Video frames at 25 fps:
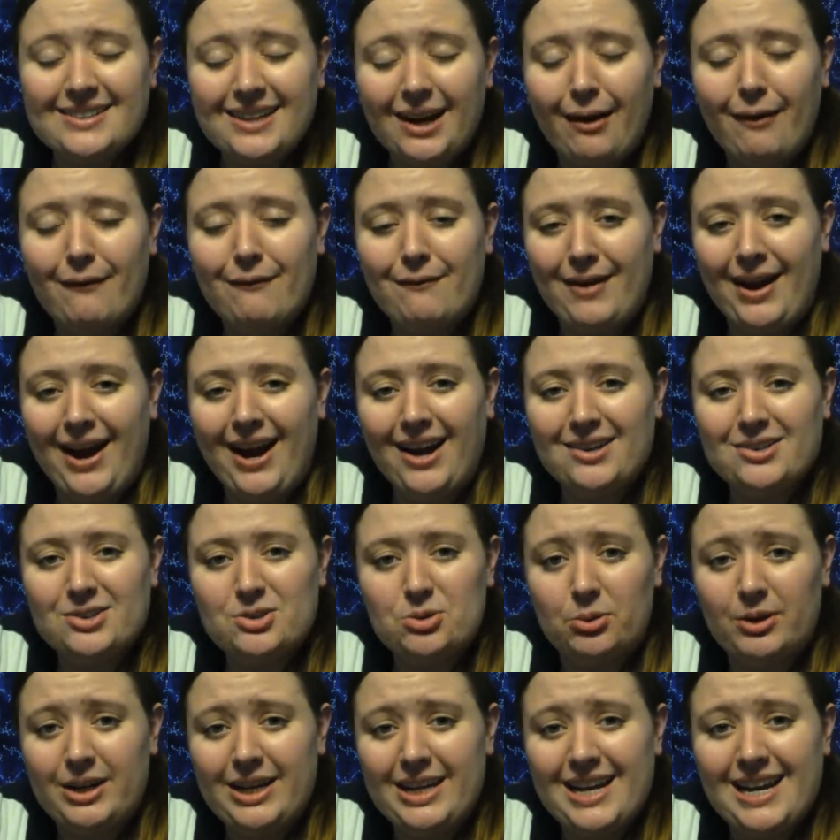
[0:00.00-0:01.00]
how fast
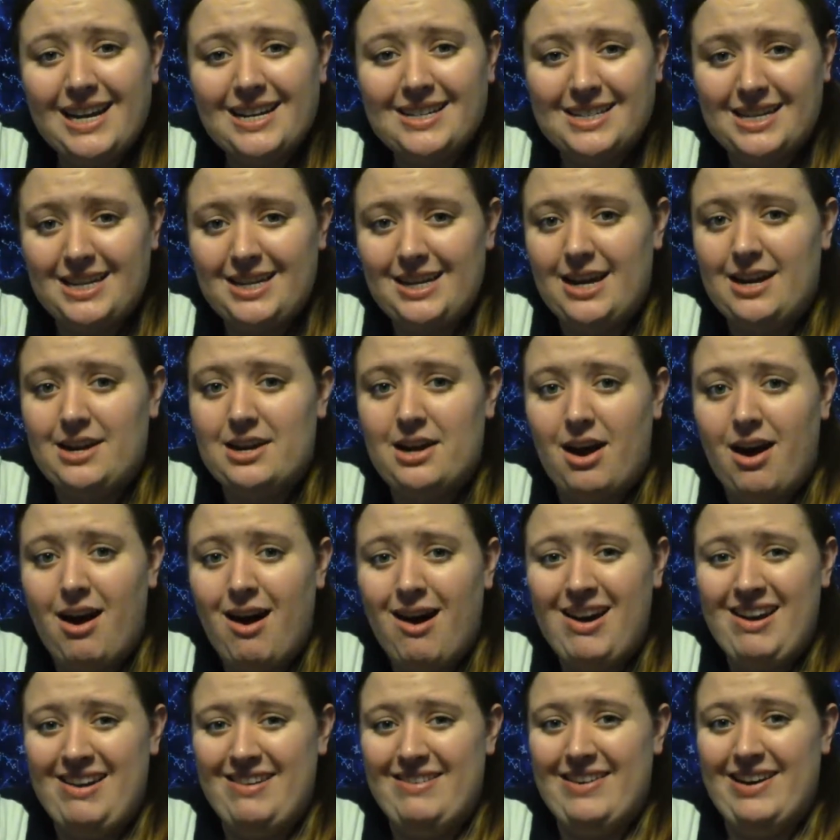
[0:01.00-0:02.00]
2018 had
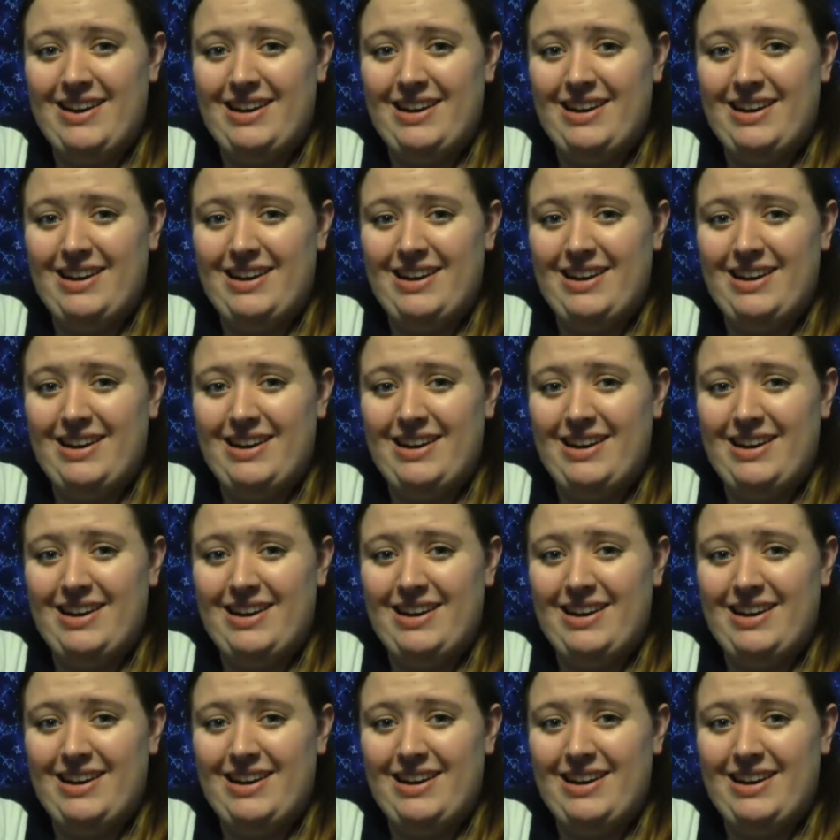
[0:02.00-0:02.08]
gone